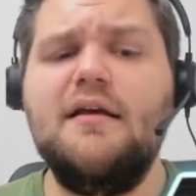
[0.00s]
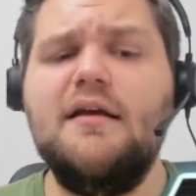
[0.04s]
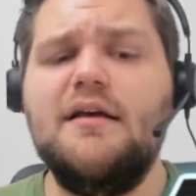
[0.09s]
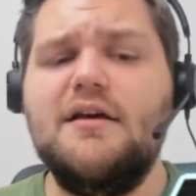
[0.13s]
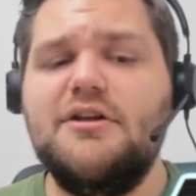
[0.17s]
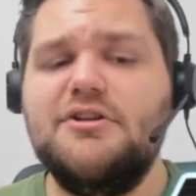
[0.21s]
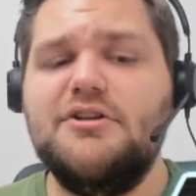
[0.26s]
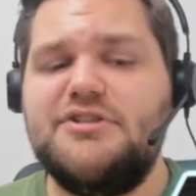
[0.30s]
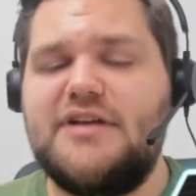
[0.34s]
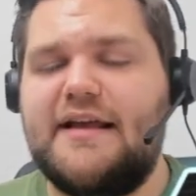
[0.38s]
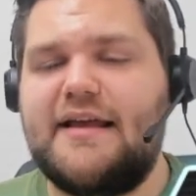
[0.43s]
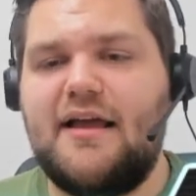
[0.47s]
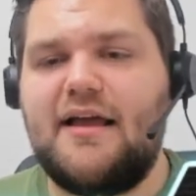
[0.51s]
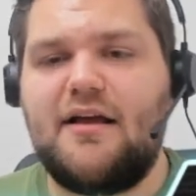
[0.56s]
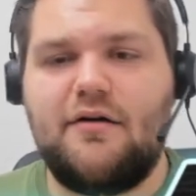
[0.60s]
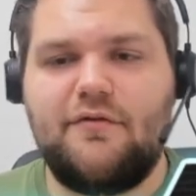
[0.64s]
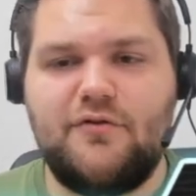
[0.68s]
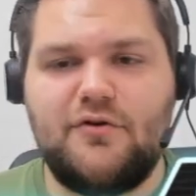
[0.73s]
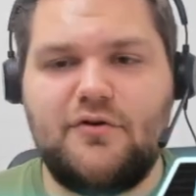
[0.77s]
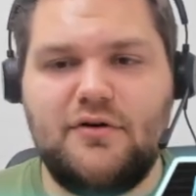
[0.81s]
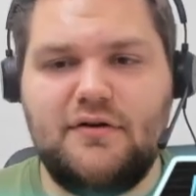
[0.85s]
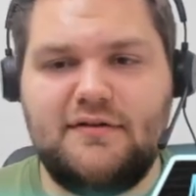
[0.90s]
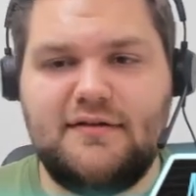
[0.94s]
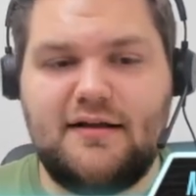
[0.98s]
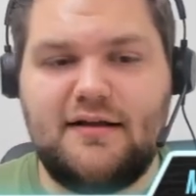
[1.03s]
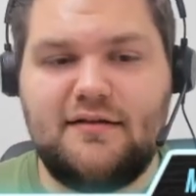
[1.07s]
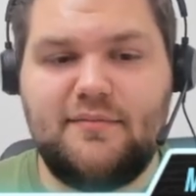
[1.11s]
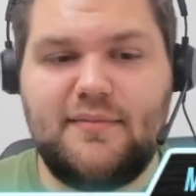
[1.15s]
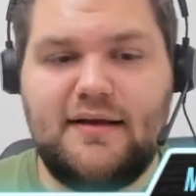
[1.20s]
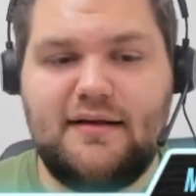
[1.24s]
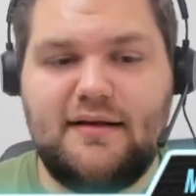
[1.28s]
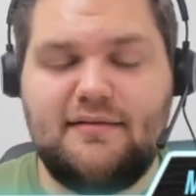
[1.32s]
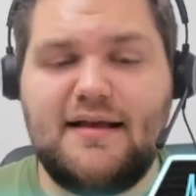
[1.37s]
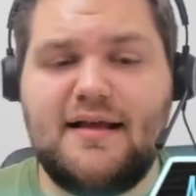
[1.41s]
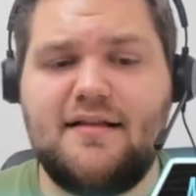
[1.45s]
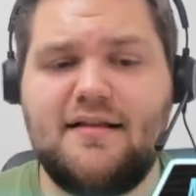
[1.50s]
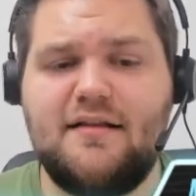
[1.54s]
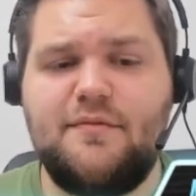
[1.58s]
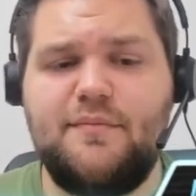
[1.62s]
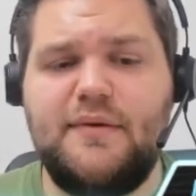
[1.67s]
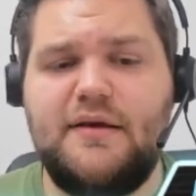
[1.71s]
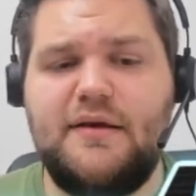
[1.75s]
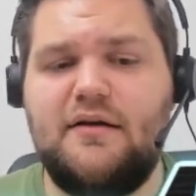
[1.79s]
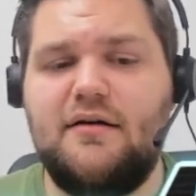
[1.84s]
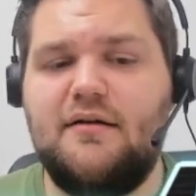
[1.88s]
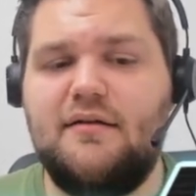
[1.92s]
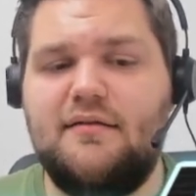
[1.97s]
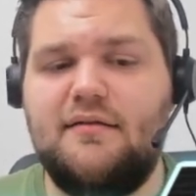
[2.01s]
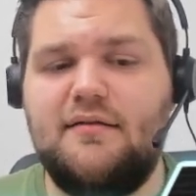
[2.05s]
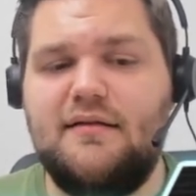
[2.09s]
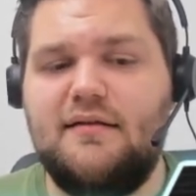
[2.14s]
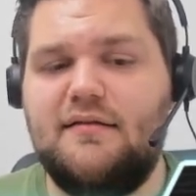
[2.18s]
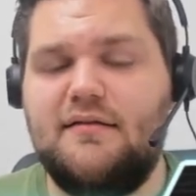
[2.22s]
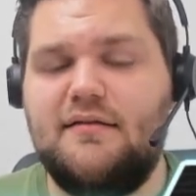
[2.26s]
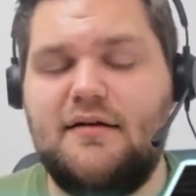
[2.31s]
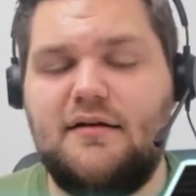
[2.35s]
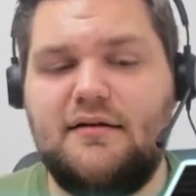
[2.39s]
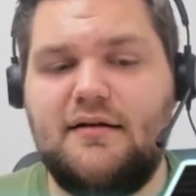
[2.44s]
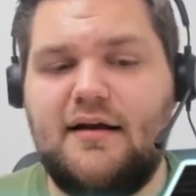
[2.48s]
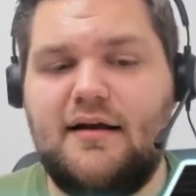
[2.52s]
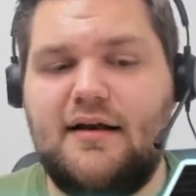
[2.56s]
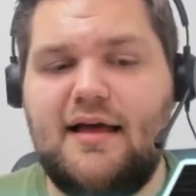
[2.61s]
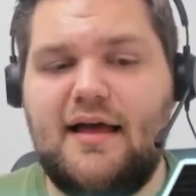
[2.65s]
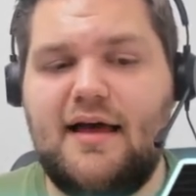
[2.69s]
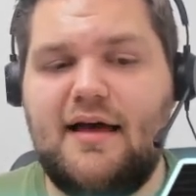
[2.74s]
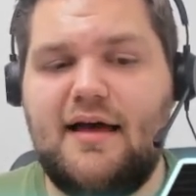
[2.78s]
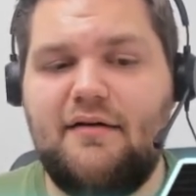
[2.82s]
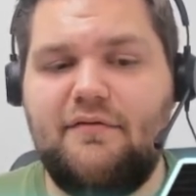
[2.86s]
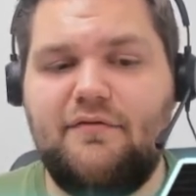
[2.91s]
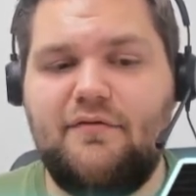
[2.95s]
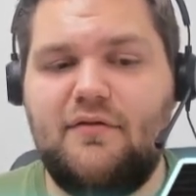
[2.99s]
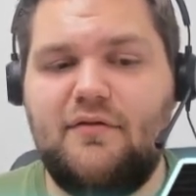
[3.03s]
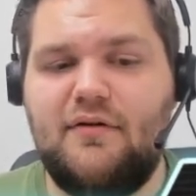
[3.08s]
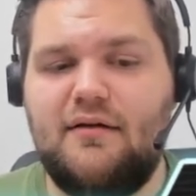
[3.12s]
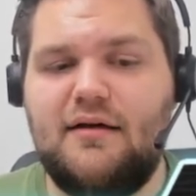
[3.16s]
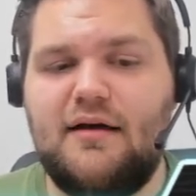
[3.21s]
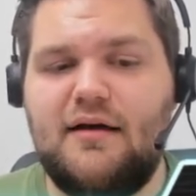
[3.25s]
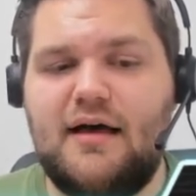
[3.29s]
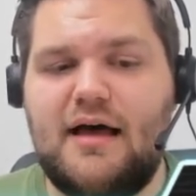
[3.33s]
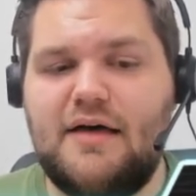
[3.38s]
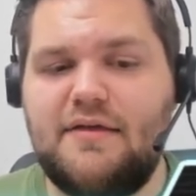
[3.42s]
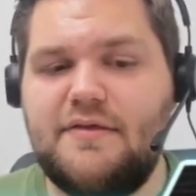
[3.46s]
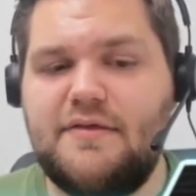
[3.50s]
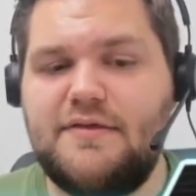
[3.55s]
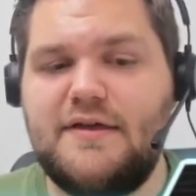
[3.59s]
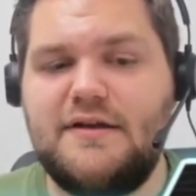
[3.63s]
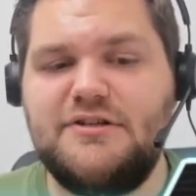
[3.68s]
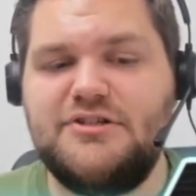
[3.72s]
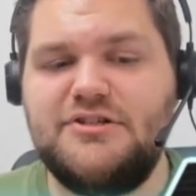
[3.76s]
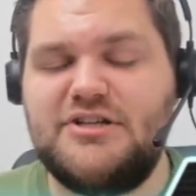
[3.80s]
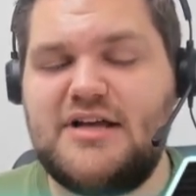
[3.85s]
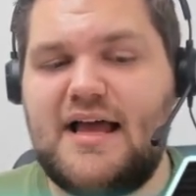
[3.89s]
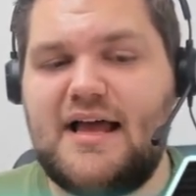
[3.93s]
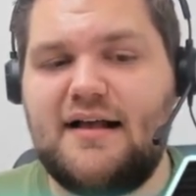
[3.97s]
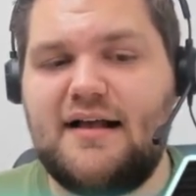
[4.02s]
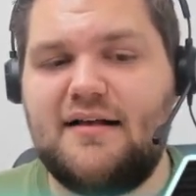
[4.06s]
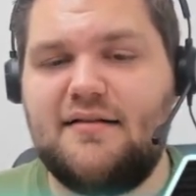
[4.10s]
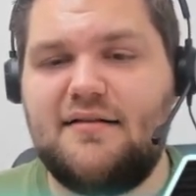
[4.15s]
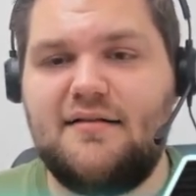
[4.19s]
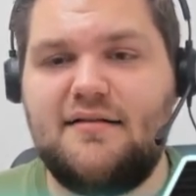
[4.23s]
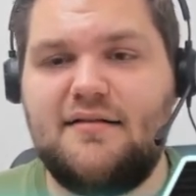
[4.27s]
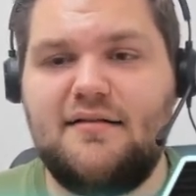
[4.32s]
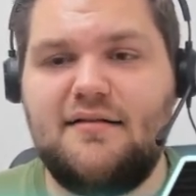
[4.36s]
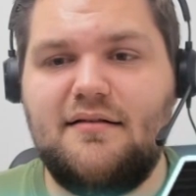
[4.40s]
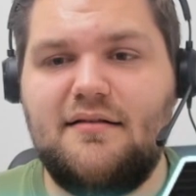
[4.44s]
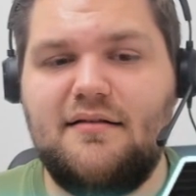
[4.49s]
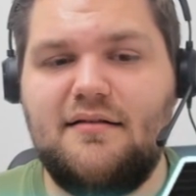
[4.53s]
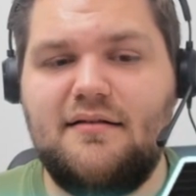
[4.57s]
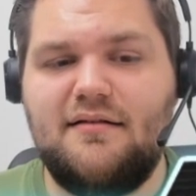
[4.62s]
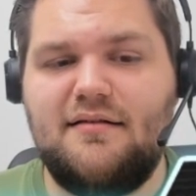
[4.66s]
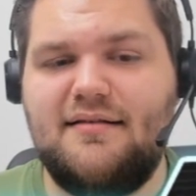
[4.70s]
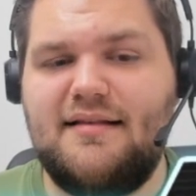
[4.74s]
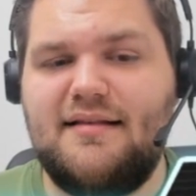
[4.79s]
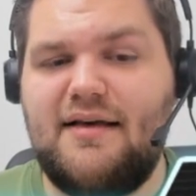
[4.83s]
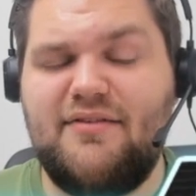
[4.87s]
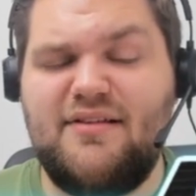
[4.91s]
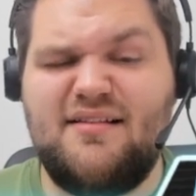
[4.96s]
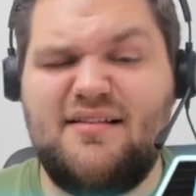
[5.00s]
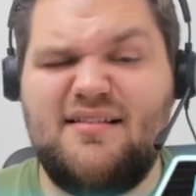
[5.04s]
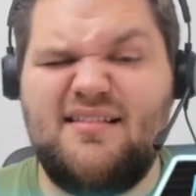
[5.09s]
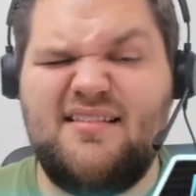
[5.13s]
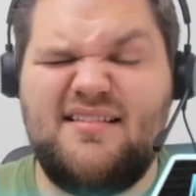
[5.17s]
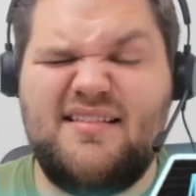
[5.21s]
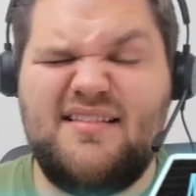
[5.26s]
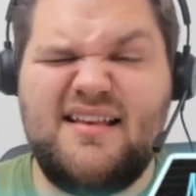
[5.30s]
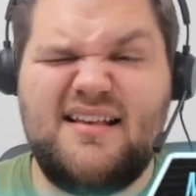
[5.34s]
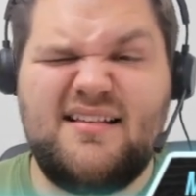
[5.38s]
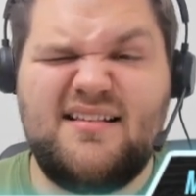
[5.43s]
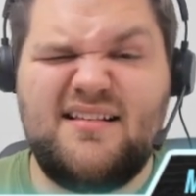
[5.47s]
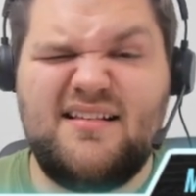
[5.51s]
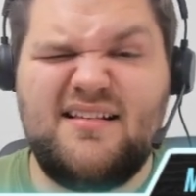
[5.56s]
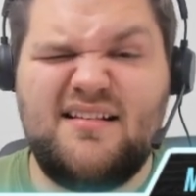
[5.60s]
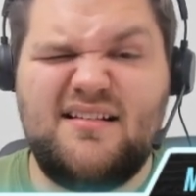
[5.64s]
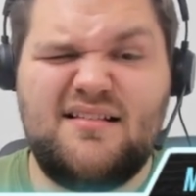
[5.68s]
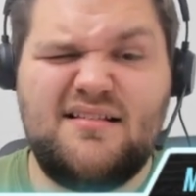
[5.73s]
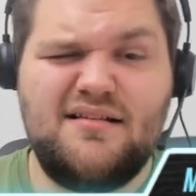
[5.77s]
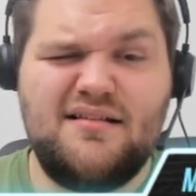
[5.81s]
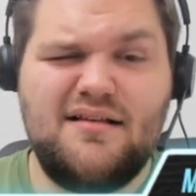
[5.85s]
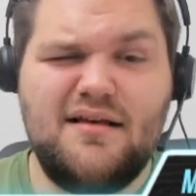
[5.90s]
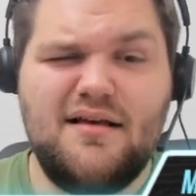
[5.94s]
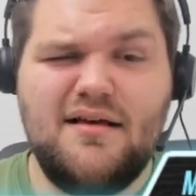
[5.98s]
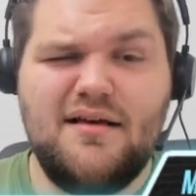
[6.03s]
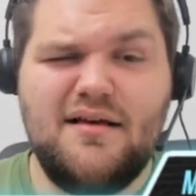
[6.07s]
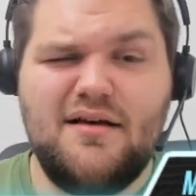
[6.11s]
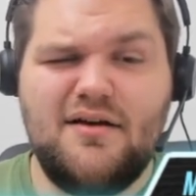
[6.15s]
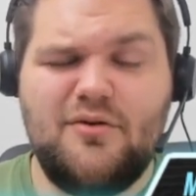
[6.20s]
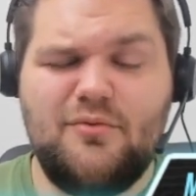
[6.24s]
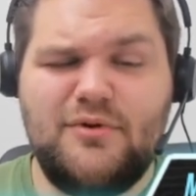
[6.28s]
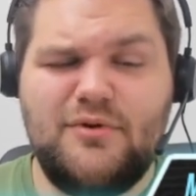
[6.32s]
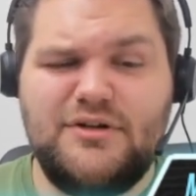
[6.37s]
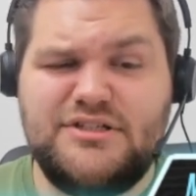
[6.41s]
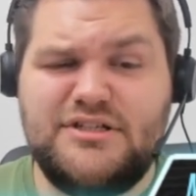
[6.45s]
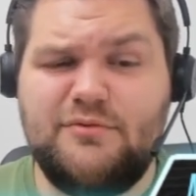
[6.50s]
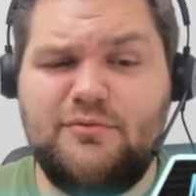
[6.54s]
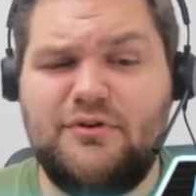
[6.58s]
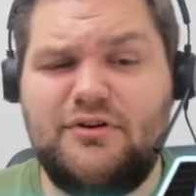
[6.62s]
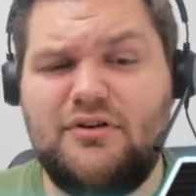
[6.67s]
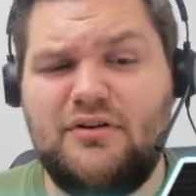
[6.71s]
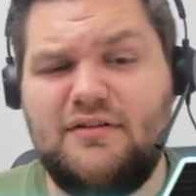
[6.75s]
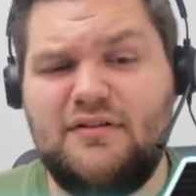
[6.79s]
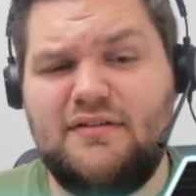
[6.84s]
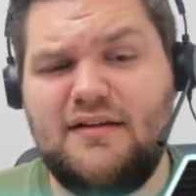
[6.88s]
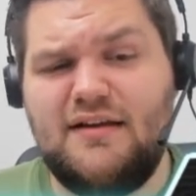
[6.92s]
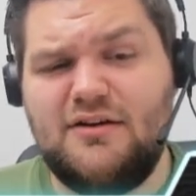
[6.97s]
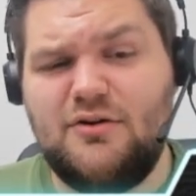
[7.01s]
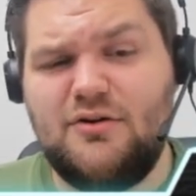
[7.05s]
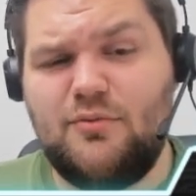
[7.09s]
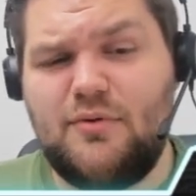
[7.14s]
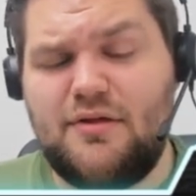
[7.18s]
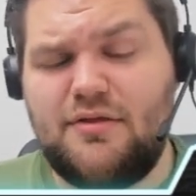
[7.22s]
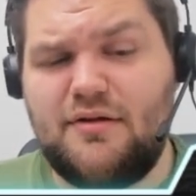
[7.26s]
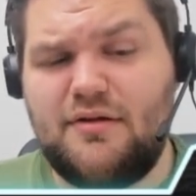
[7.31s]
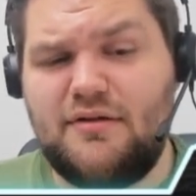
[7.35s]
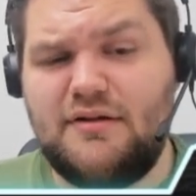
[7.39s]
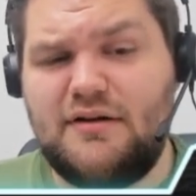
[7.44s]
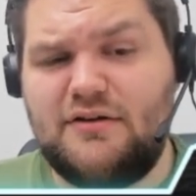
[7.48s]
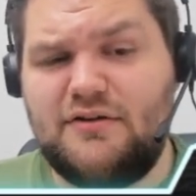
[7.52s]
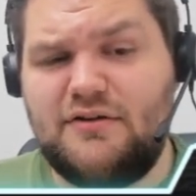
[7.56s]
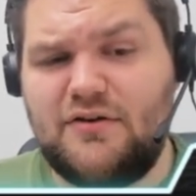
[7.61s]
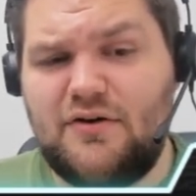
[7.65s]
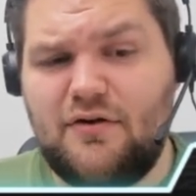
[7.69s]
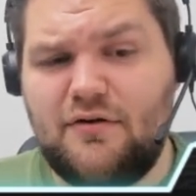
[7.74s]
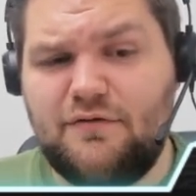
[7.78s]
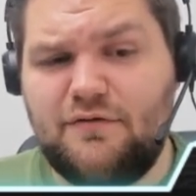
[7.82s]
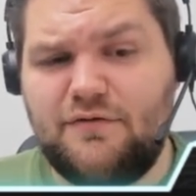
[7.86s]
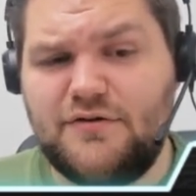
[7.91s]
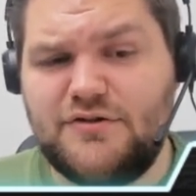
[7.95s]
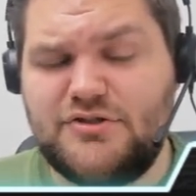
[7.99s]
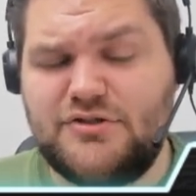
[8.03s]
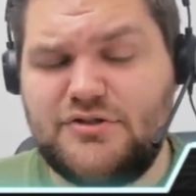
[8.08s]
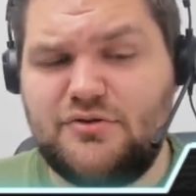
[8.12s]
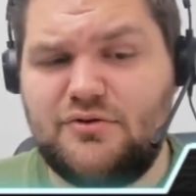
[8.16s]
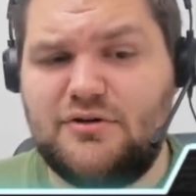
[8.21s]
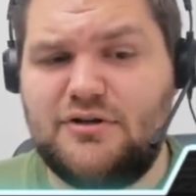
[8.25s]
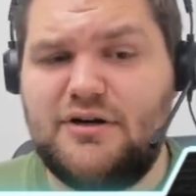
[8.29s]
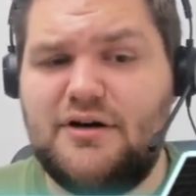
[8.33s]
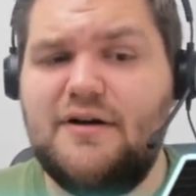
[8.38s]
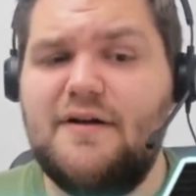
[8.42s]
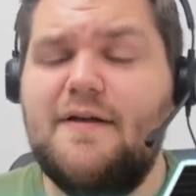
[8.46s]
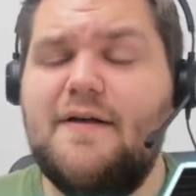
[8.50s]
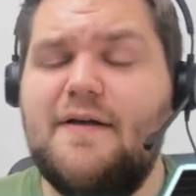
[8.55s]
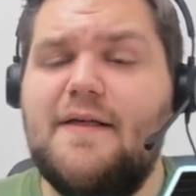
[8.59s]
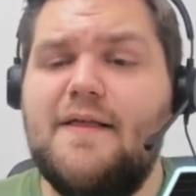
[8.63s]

Checking, of course, doesn't make sense because he's not gonna have, other than jacks, sevens, sixes, which he would continue with on the turn for sure.